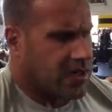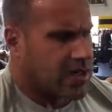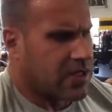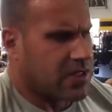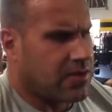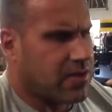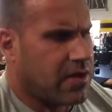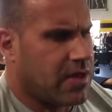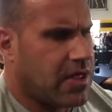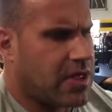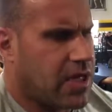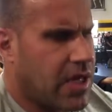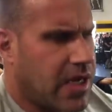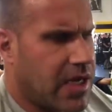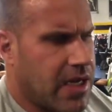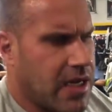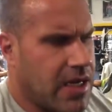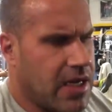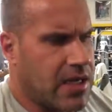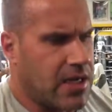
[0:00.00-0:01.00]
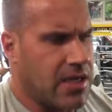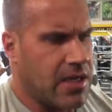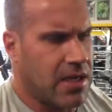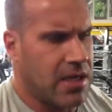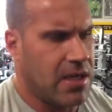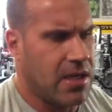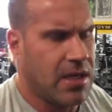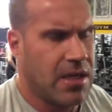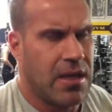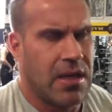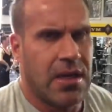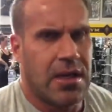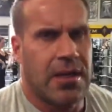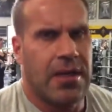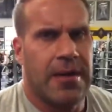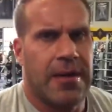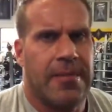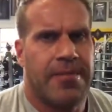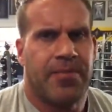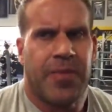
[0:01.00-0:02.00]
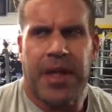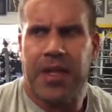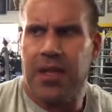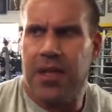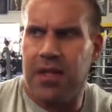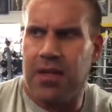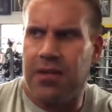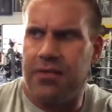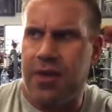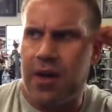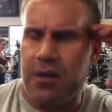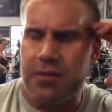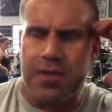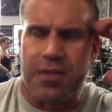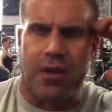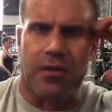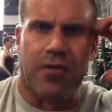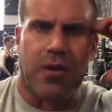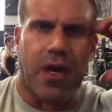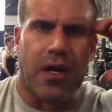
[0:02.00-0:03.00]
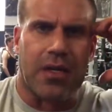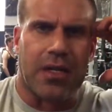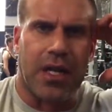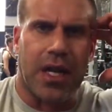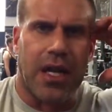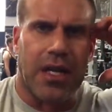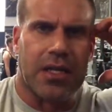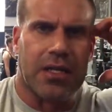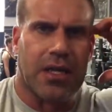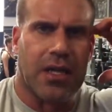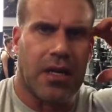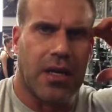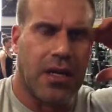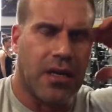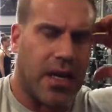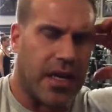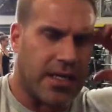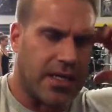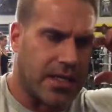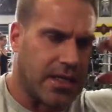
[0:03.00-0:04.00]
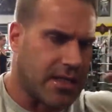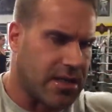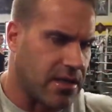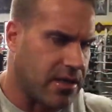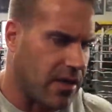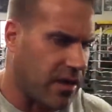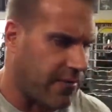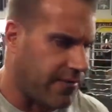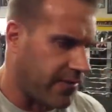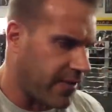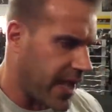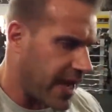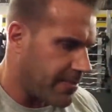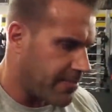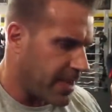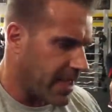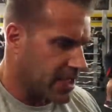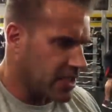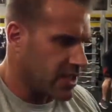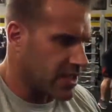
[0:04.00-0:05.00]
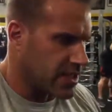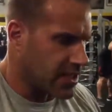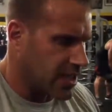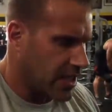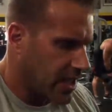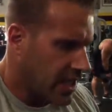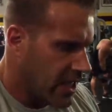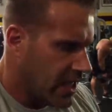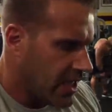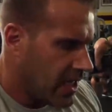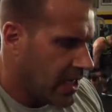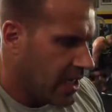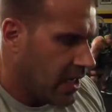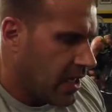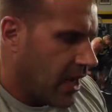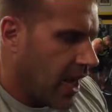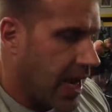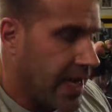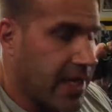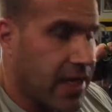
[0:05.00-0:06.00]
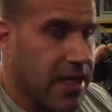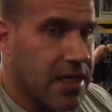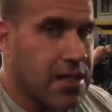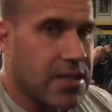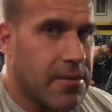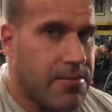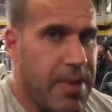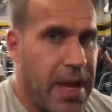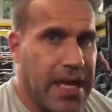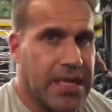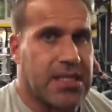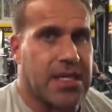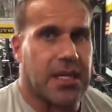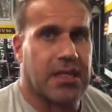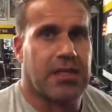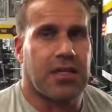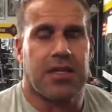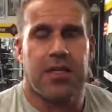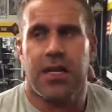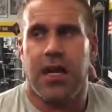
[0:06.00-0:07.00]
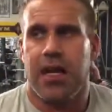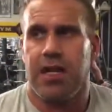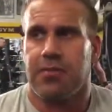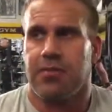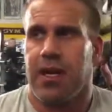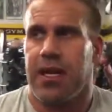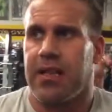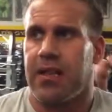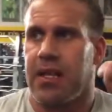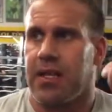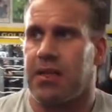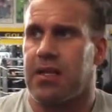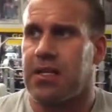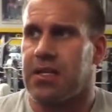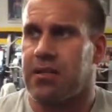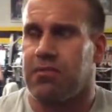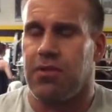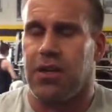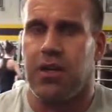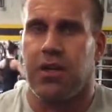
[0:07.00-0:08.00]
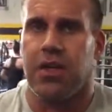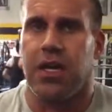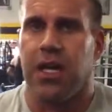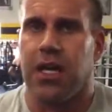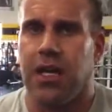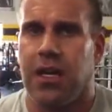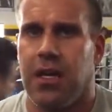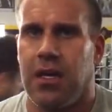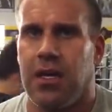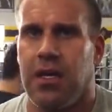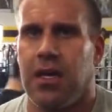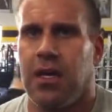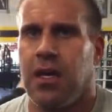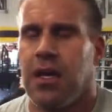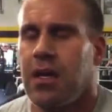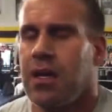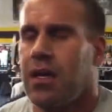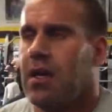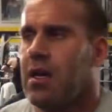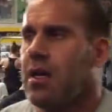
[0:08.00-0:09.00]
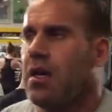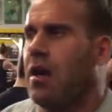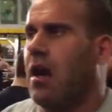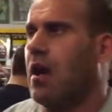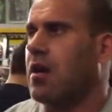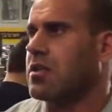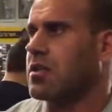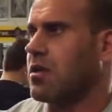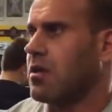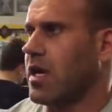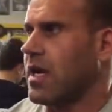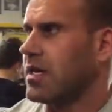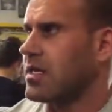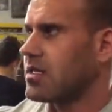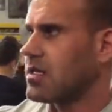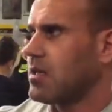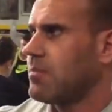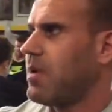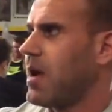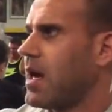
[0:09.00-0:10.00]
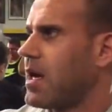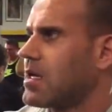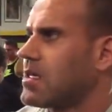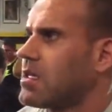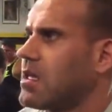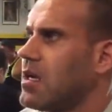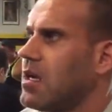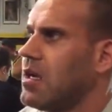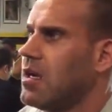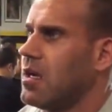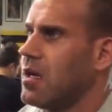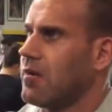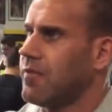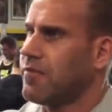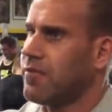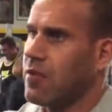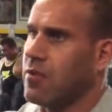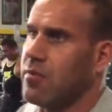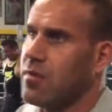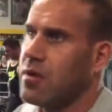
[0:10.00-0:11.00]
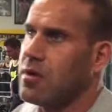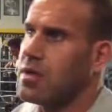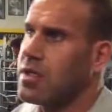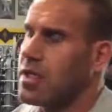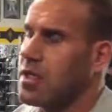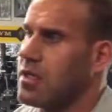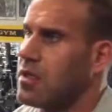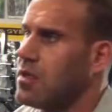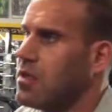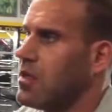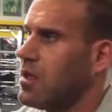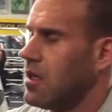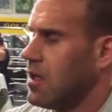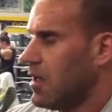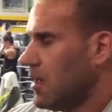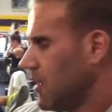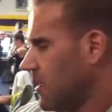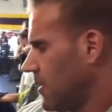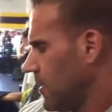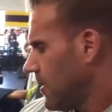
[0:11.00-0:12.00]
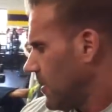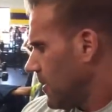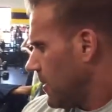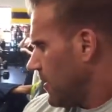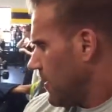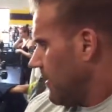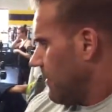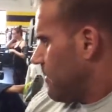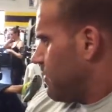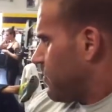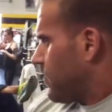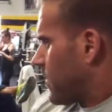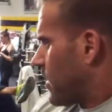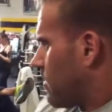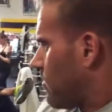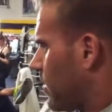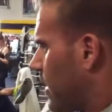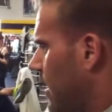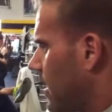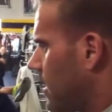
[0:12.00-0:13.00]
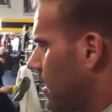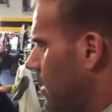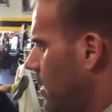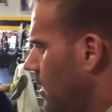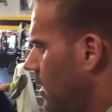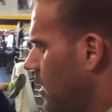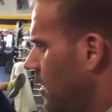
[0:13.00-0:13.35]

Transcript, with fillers: Just really trying to get, I think it develops overall chest, not necessarily the flat benches. I think is the best exercise, but I think this really also hits the pecs in a full motion. But